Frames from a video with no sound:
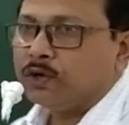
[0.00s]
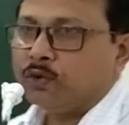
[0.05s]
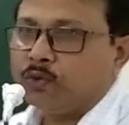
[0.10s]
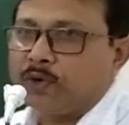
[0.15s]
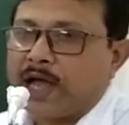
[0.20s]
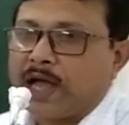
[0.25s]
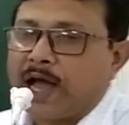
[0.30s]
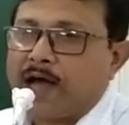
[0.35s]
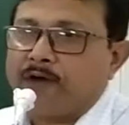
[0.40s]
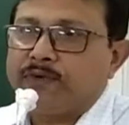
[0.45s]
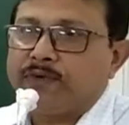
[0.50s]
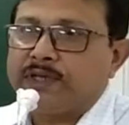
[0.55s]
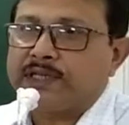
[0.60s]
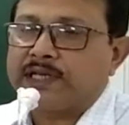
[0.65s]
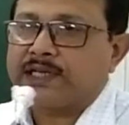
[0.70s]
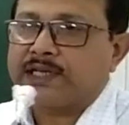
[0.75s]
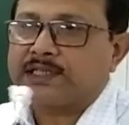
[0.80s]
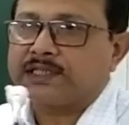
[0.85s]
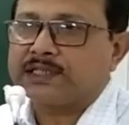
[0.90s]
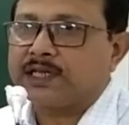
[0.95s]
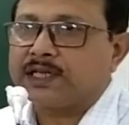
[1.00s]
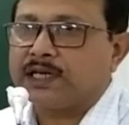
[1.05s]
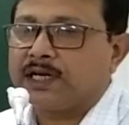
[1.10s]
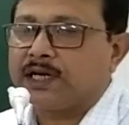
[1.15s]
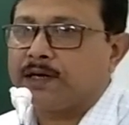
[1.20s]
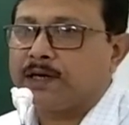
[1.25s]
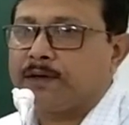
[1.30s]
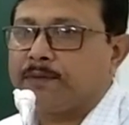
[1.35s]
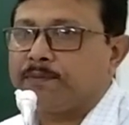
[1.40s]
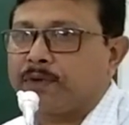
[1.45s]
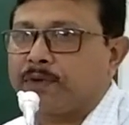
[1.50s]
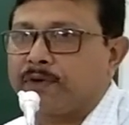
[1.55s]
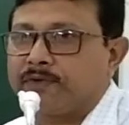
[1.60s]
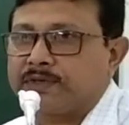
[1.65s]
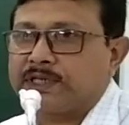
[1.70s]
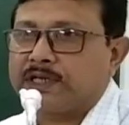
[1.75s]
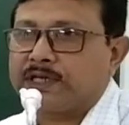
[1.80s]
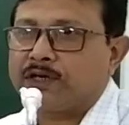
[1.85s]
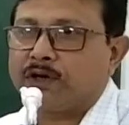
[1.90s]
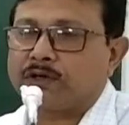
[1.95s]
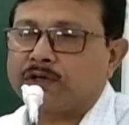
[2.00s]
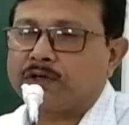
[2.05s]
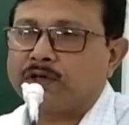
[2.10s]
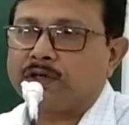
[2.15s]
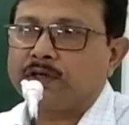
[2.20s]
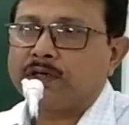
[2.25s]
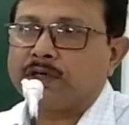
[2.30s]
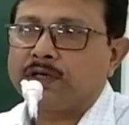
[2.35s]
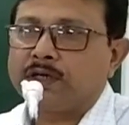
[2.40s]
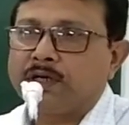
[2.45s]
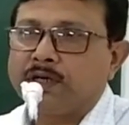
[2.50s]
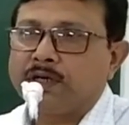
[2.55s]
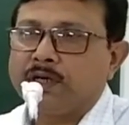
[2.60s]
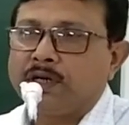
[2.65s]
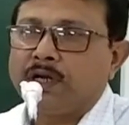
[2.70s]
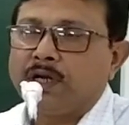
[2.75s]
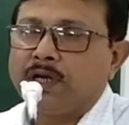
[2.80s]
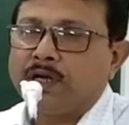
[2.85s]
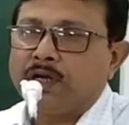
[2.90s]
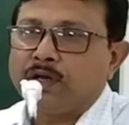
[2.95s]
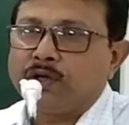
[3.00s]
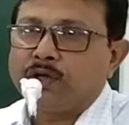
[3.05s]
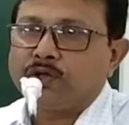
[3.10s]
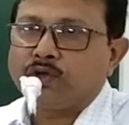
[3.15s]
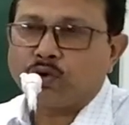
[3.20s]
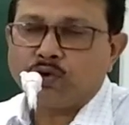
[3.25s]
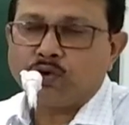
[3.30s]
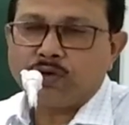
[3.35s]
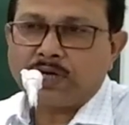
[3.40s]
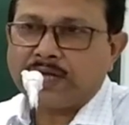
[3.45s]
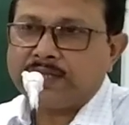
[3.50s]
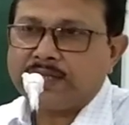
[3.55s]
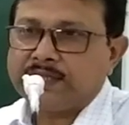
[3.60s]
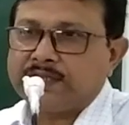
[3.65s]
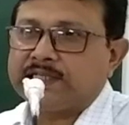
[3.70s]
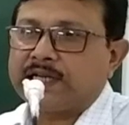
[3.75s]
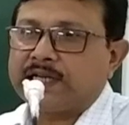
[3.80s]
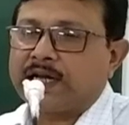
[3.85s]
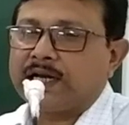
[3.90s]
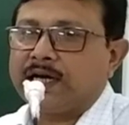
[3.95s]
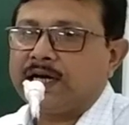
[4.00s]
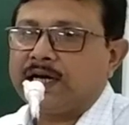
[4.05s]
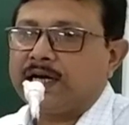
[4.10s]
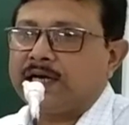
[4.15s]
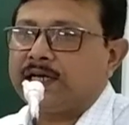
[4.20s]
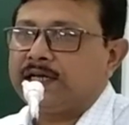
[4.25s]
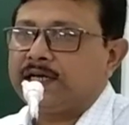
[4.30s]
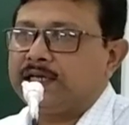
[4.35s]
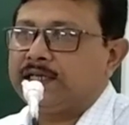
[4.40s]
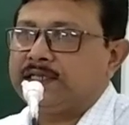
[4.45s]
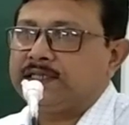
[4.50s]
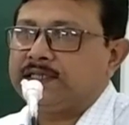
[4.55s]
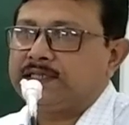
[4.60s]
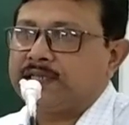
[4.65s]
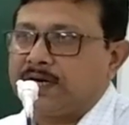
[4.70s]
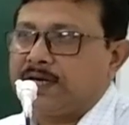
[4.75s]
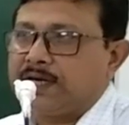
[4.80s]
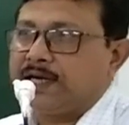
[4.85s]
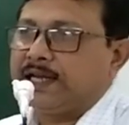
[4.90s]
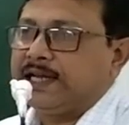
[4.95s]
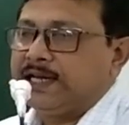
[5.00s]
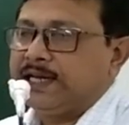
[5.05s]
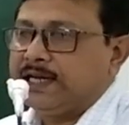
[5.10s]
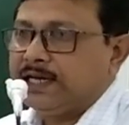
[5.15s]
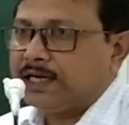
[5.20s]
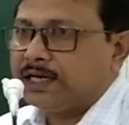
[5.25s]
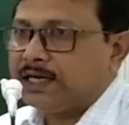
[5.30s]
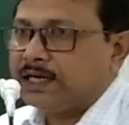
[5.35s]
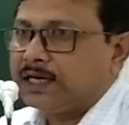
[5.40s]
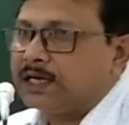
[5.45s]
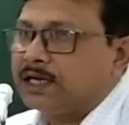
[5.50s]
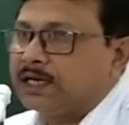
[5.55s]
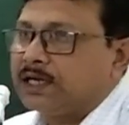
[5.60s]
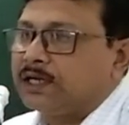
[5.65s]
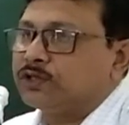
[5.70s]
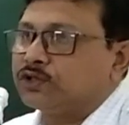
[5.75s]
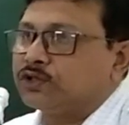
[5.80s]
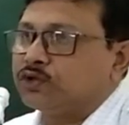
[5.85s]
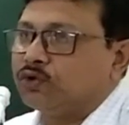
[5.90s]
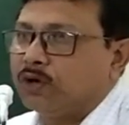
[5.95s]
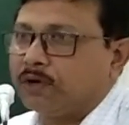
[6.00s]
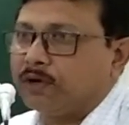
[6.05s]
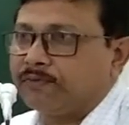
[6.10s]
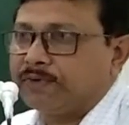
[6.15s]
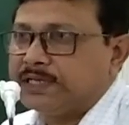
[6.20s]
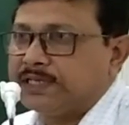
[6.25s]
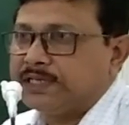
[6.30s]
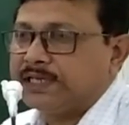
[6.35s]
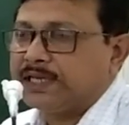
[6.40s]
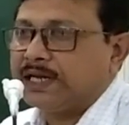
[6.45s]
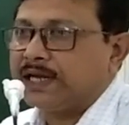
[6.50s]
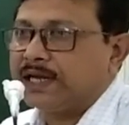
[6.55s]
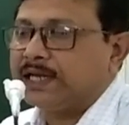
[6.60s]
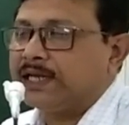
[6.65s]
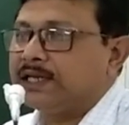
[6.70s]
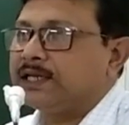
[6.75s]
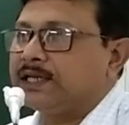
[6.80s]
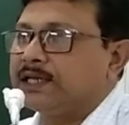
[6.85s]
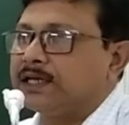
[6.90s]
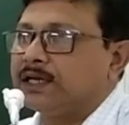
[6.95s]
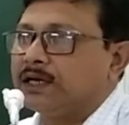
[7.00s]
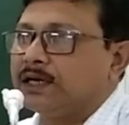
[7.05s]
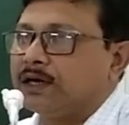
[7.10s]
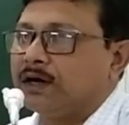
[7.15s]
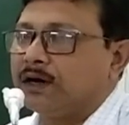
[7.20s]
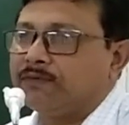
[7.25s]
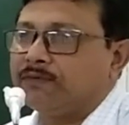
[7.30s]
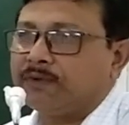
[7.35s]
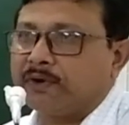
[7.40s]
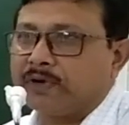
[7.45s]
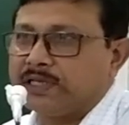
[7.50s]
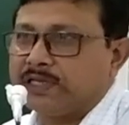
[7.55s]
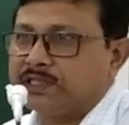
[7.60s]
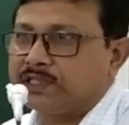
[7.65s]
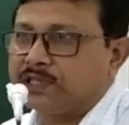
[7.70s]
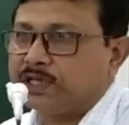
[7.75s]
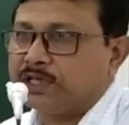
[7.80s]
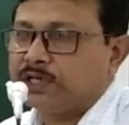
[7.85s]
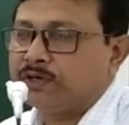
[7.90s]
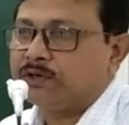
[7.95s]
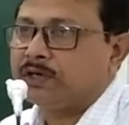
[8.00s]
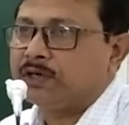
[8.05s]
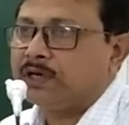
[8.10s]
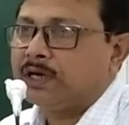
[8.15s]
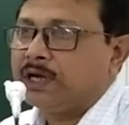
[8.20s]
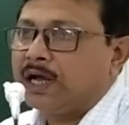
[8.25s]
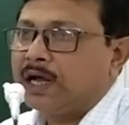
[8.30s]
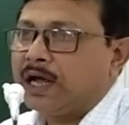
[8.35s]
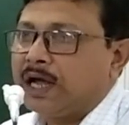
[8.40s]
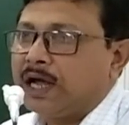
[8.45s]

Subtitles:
We have with us Professor Dr. Tarun Gandhi Jana. He is the Dean, School of Engineering of our institute.